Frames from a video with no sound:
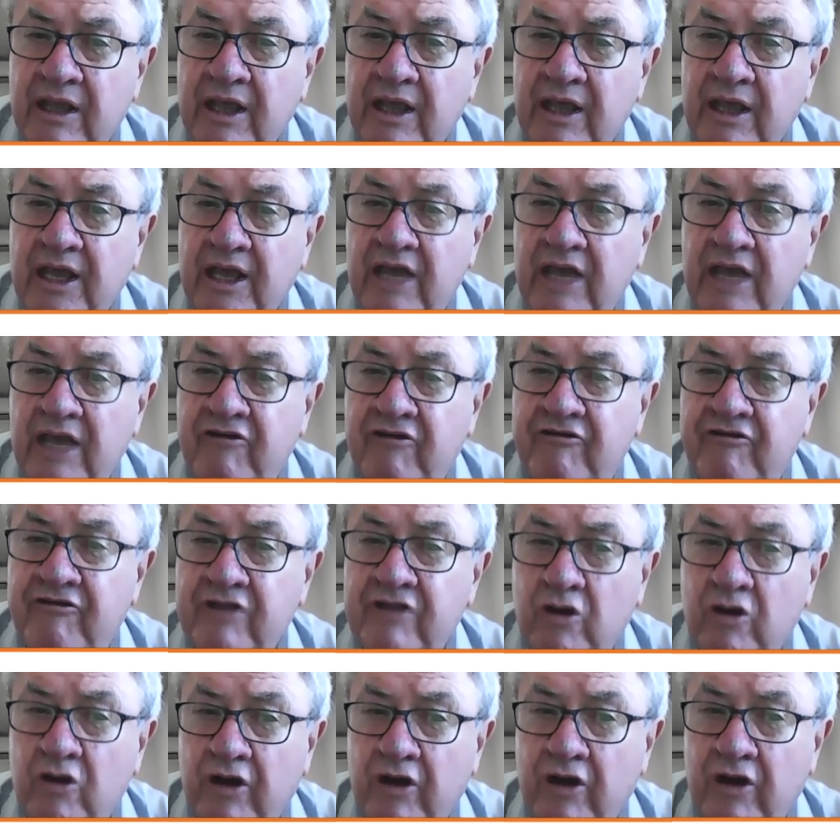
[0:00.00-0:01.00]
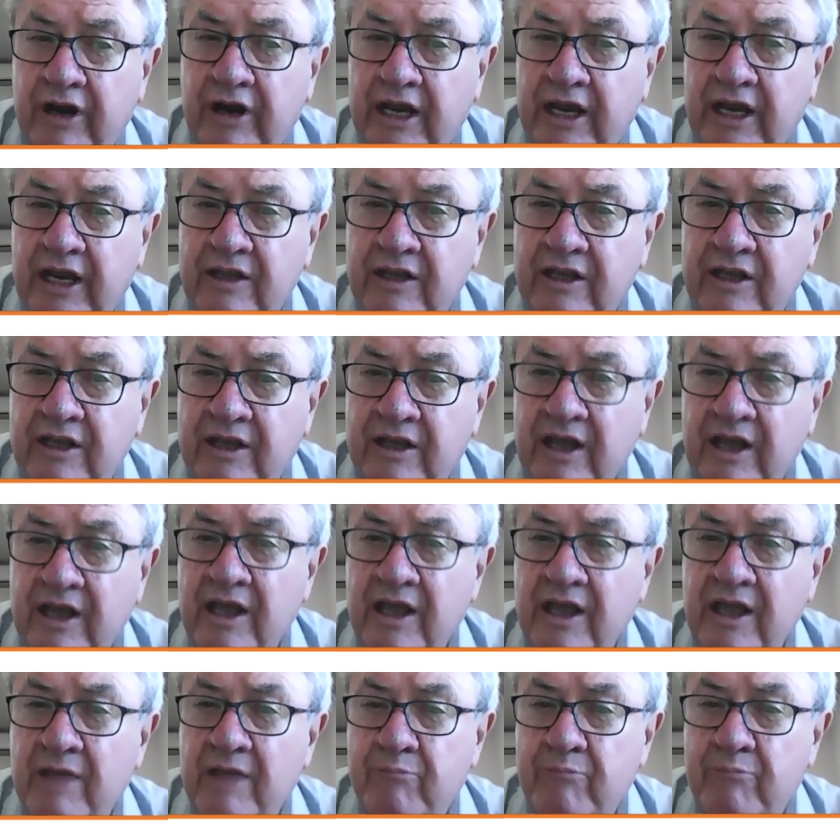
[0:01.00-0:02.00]
if tolerated.
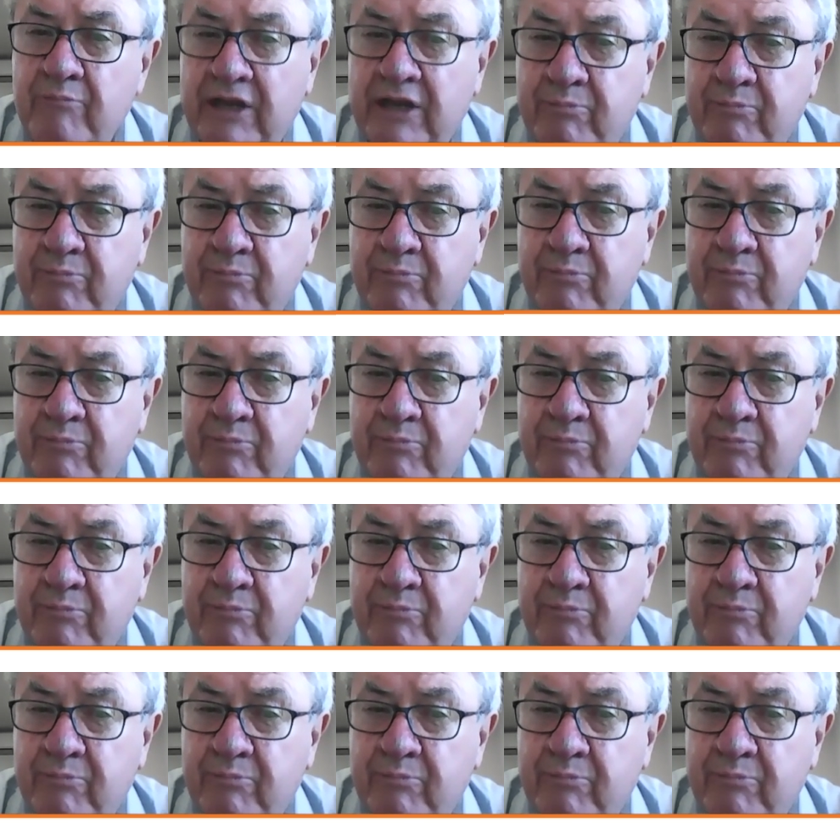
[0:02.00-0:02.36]
But